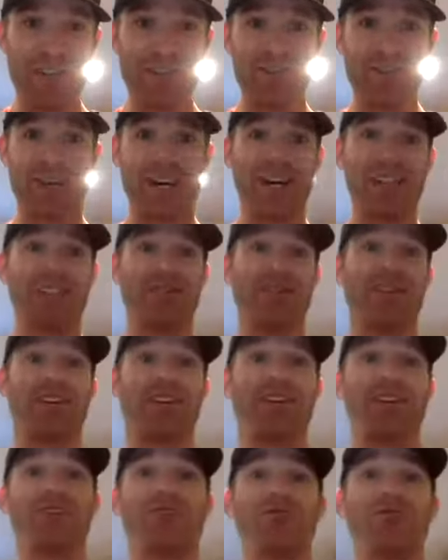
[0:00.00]
So guys, if you
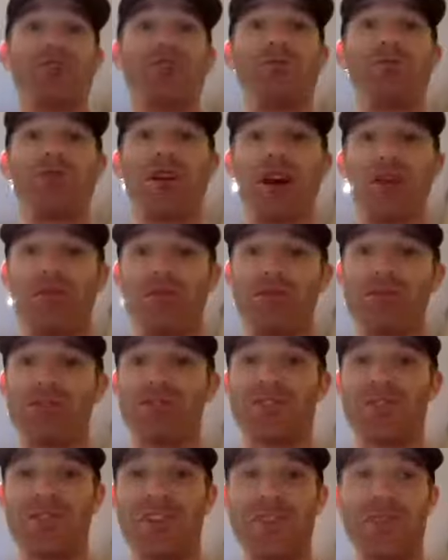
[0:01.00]
can agree with that one,
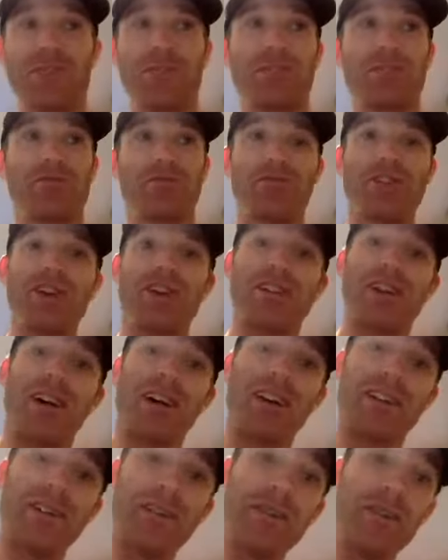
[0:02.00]
just type in agree
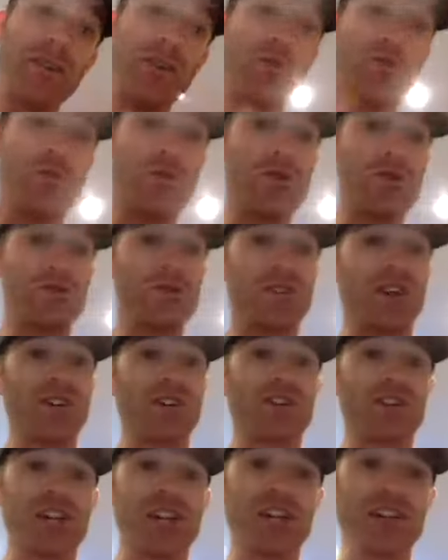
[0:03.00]
that when you
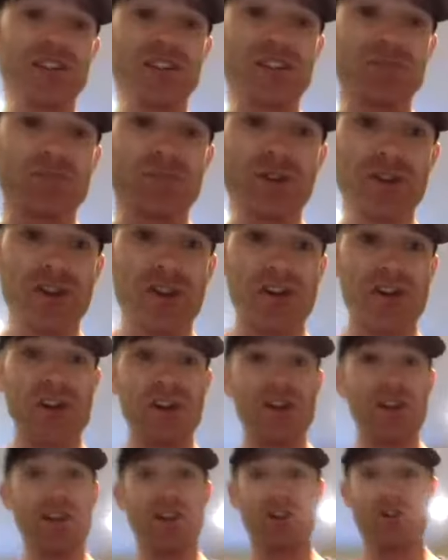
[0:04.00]
start chasing money,
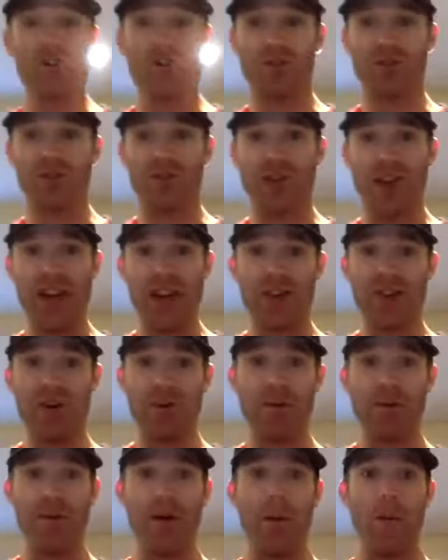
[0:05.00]
you're going to end
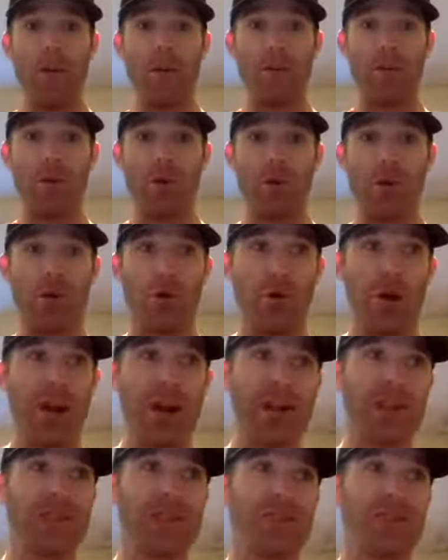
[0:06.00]
up broke, right?